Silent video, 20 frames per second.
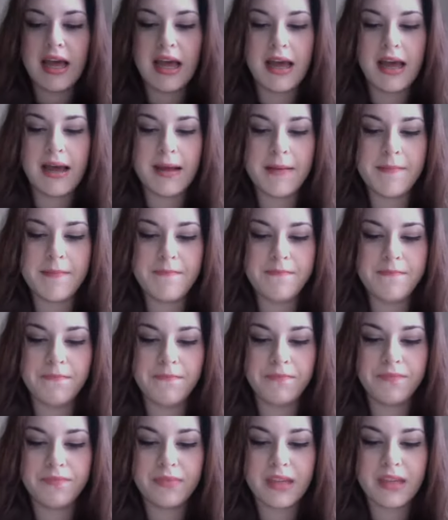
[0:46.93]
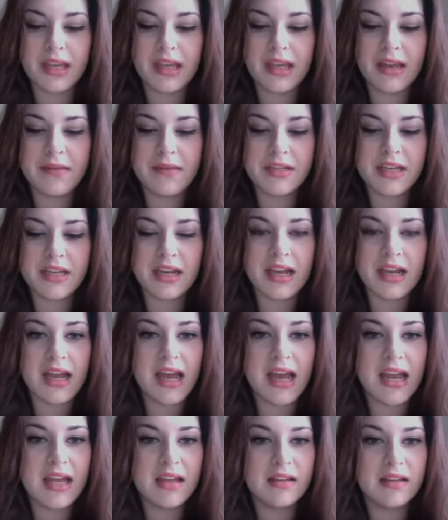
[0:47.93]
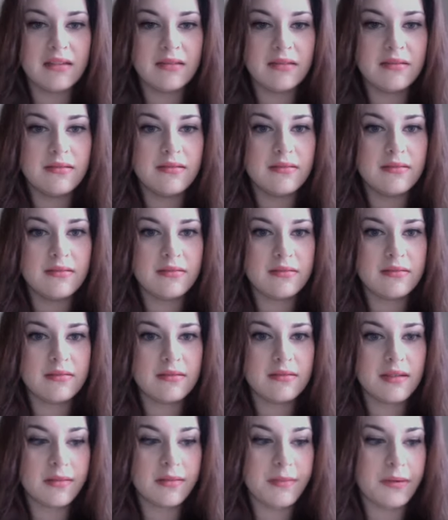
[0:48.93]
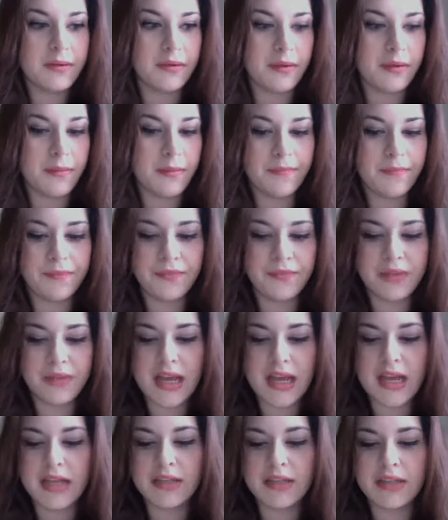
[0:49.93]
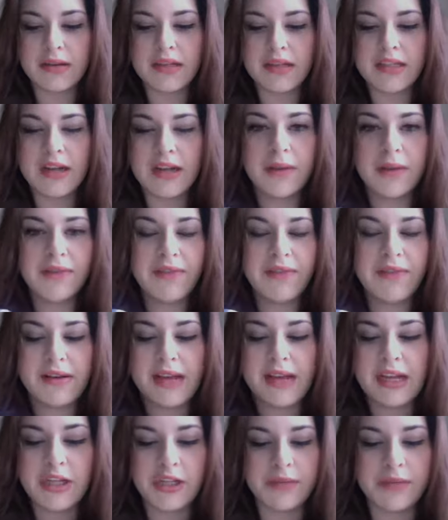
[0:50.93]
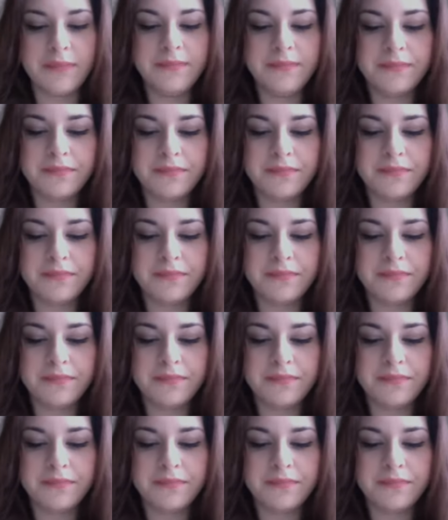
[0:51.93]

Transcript: And I'm just going to kind of talk about them. So I'm going to start with the foundation.